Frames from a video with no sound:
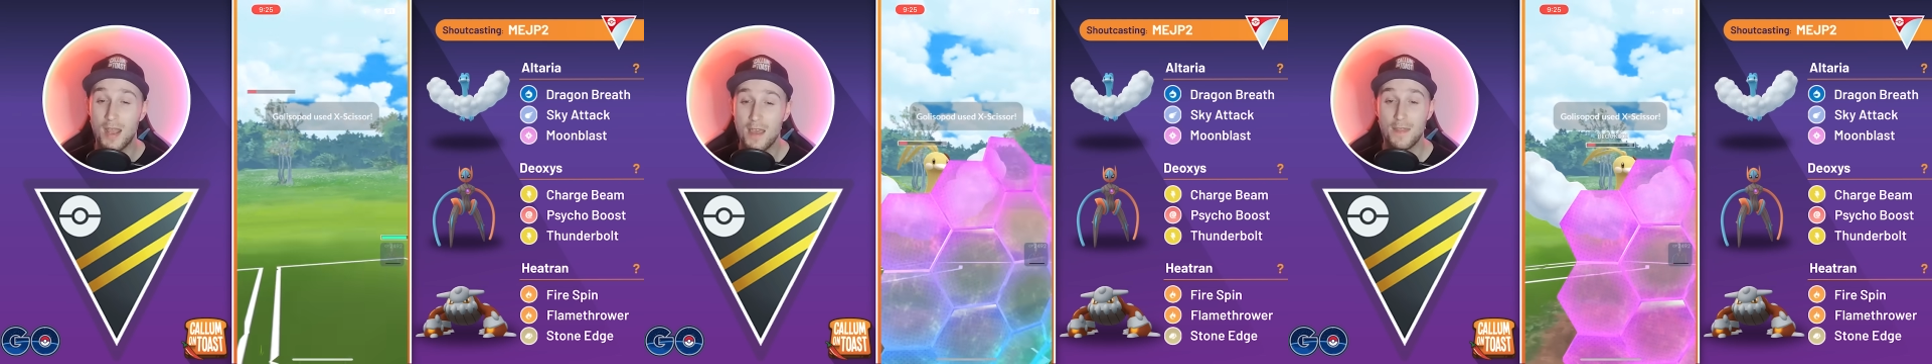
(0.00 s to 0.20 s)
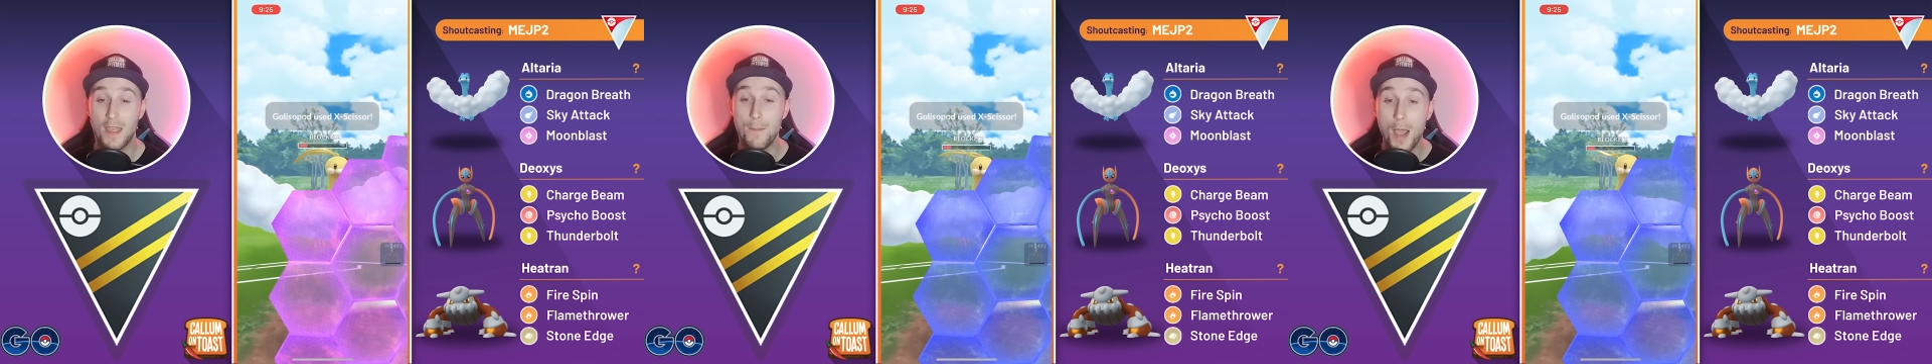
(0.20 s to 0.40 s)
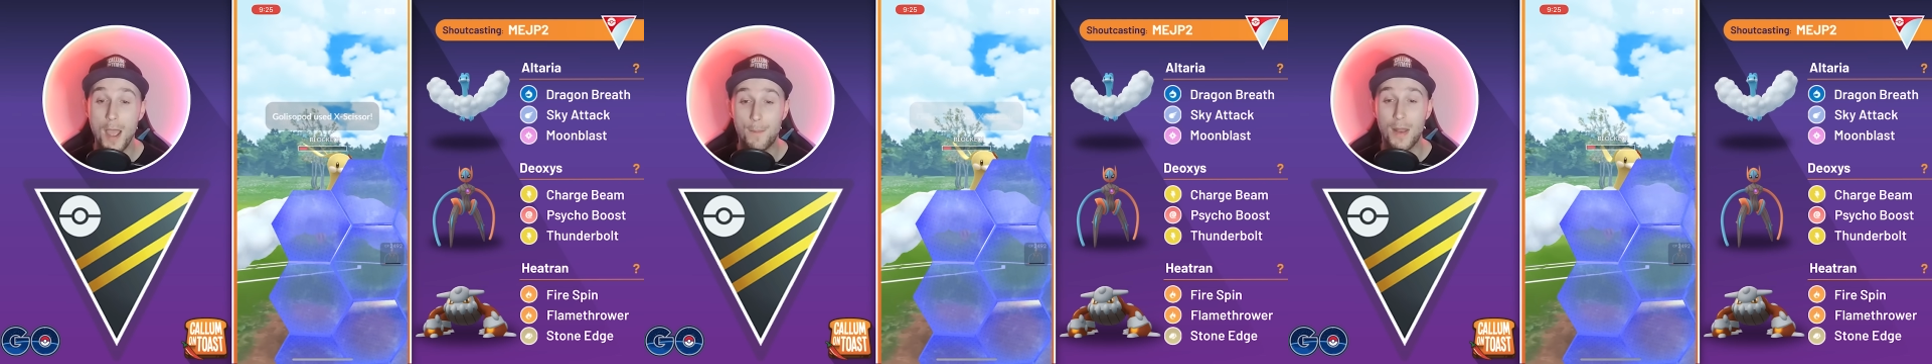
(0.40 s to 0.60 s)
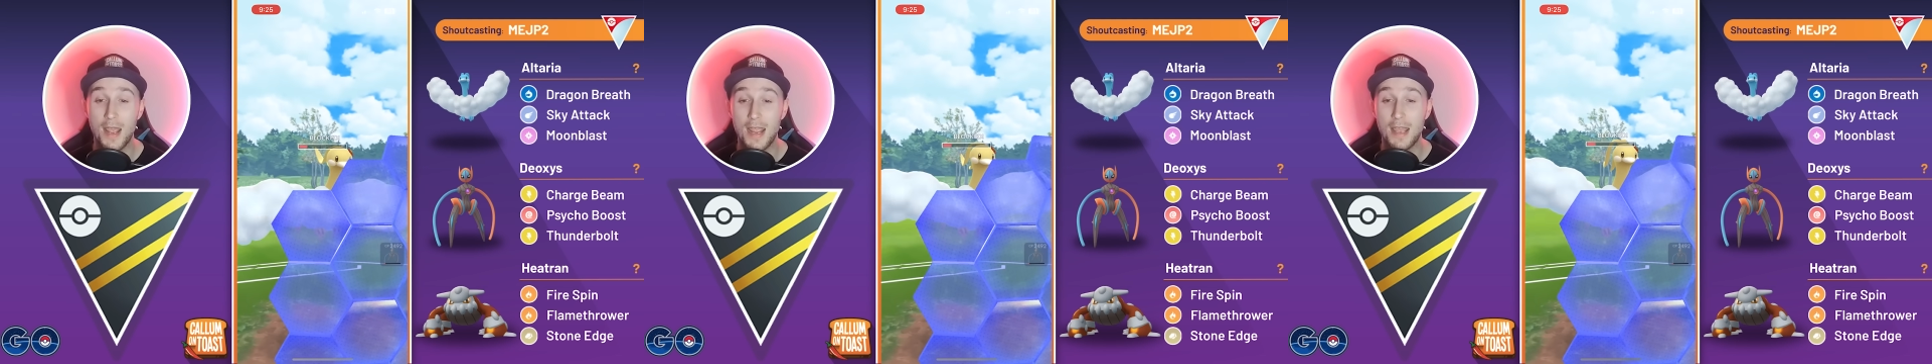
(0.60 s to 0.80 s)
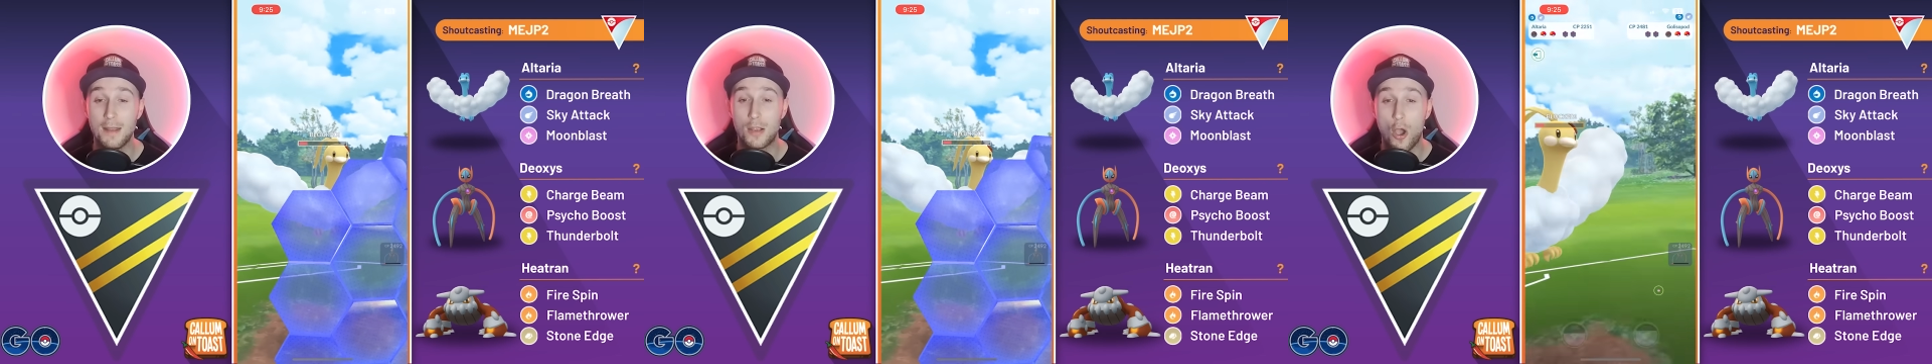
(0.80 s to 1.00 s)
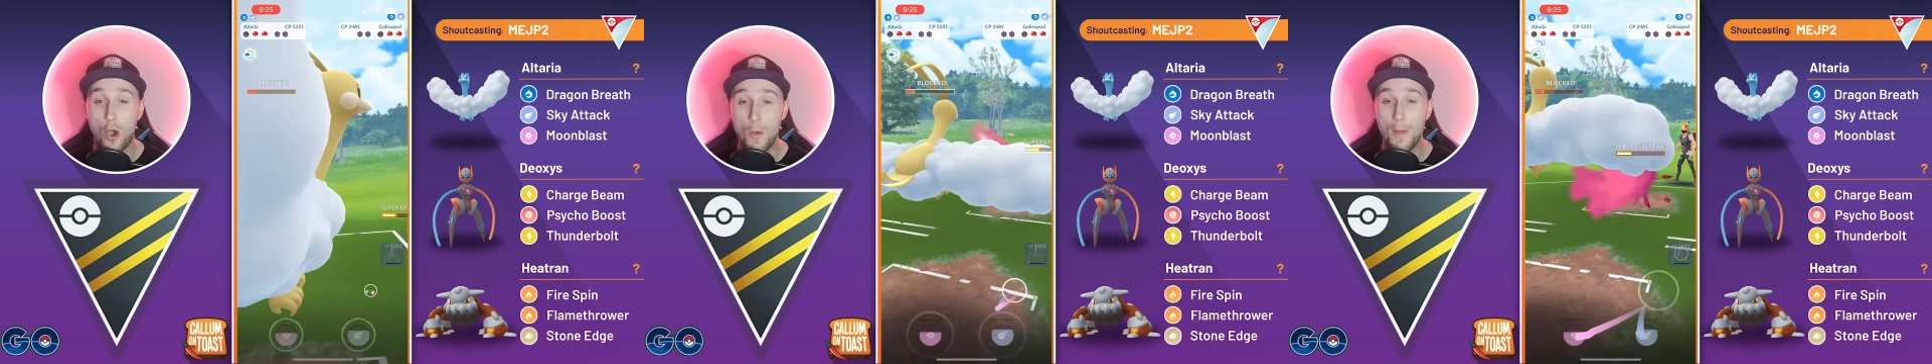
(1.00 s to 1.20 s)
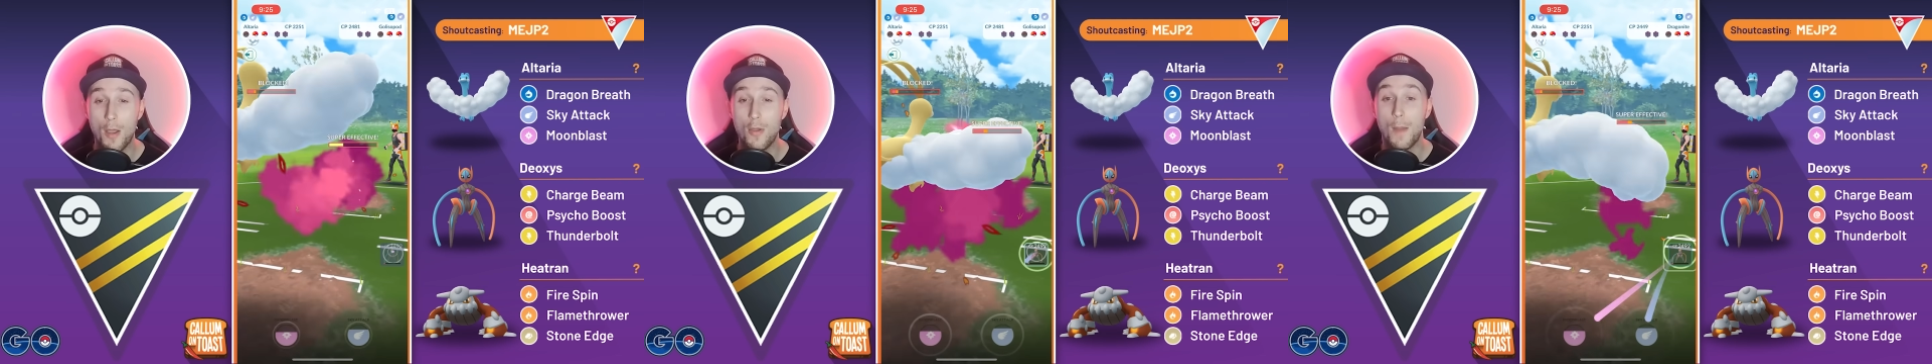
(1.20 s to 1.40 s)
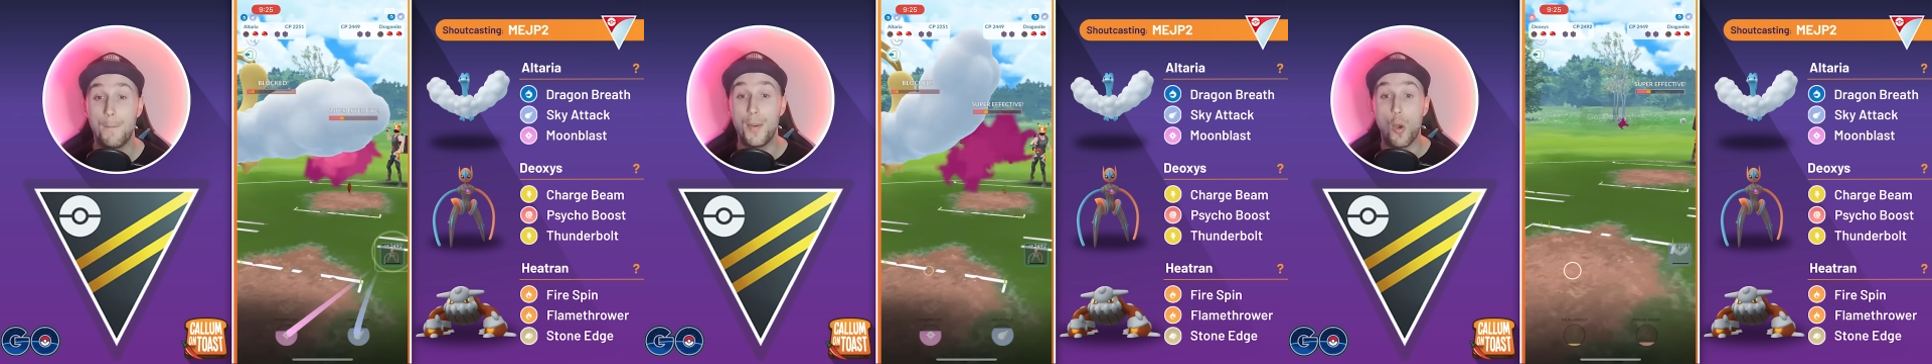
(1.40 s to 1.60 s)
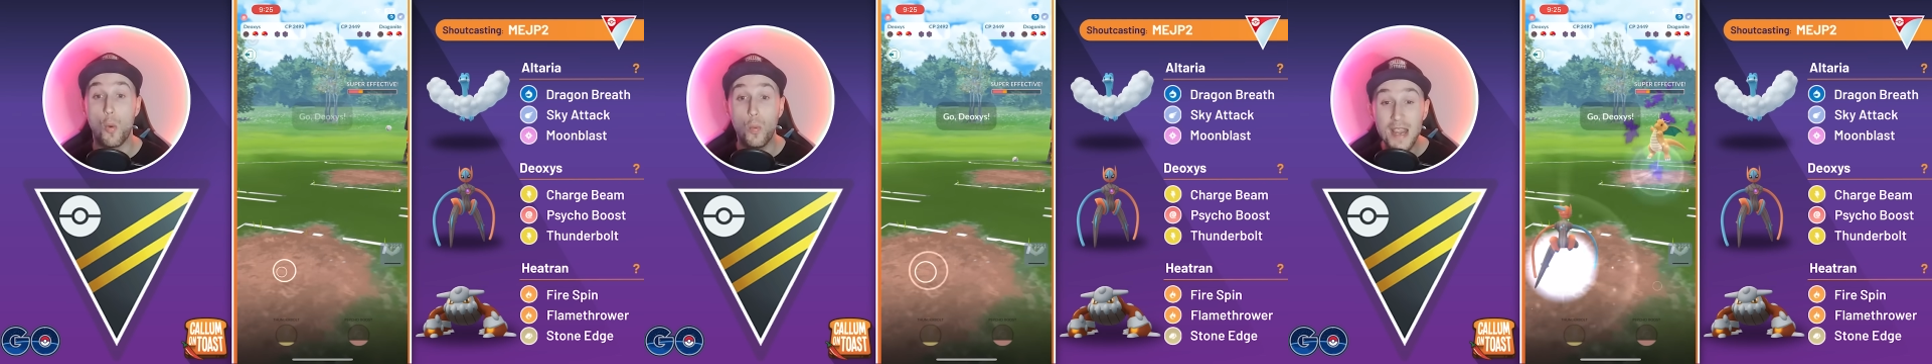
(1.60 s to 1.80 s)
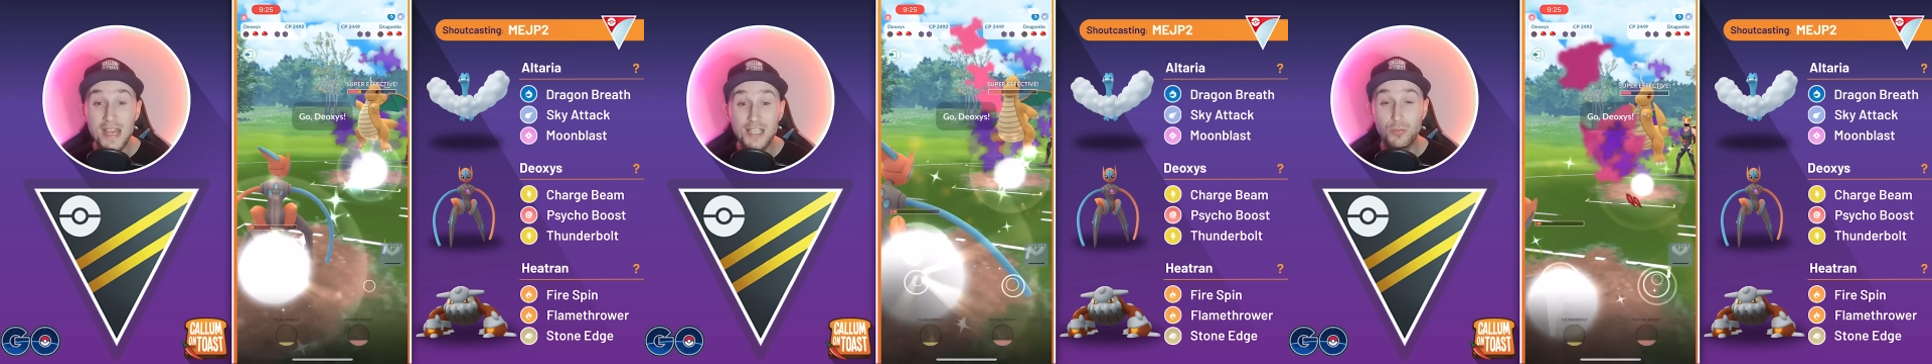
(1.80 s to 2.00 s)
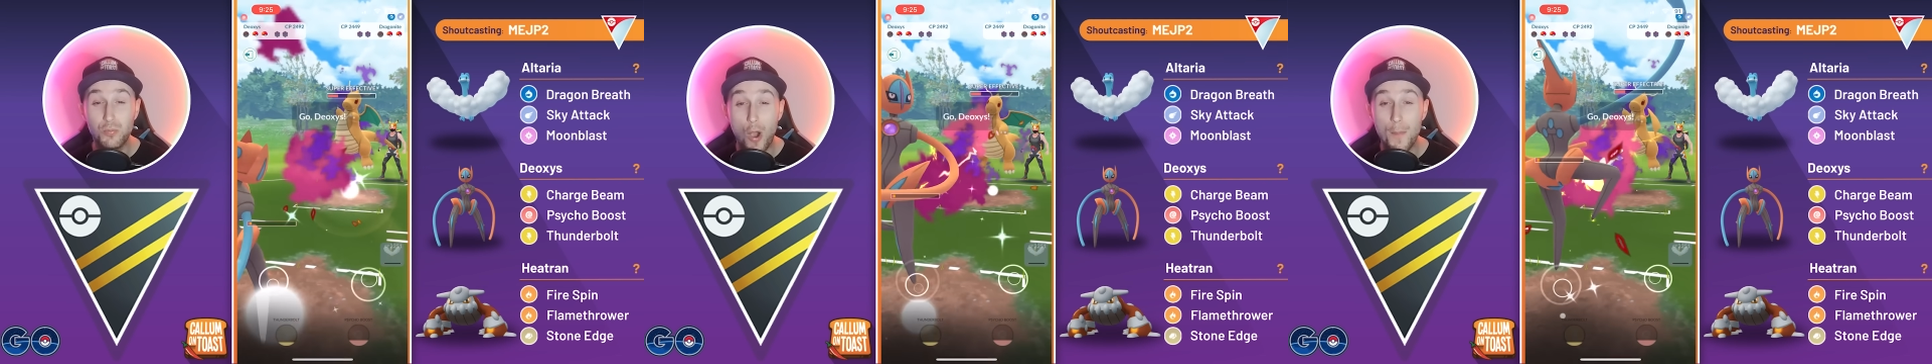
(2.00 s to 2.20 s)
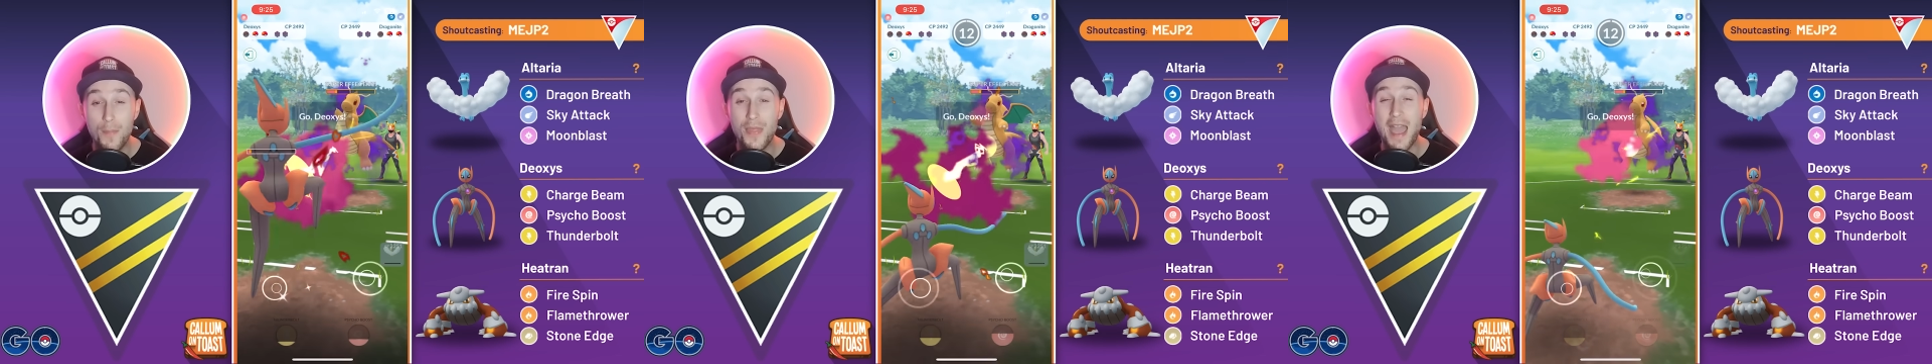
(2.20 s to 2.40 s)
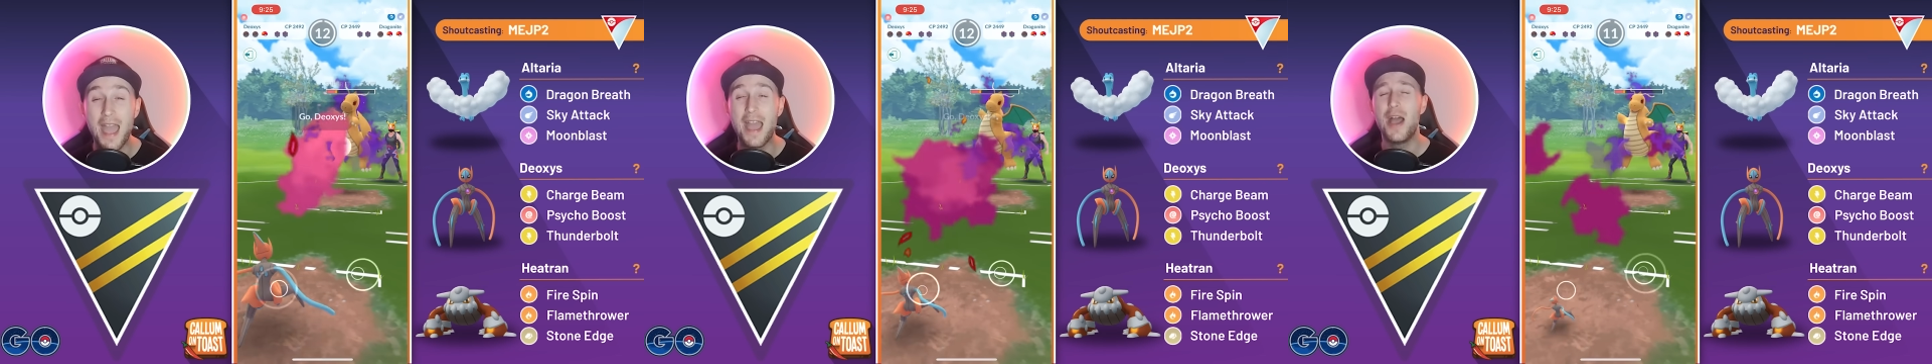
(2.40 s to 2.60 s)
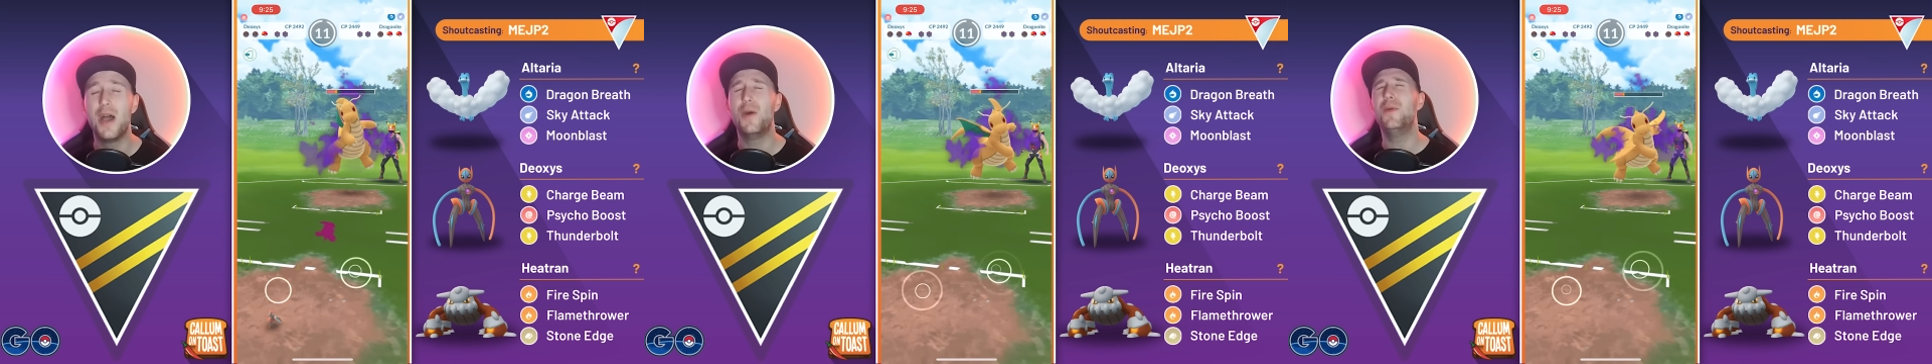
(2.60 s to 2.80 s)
They might play it combo, but we swap there.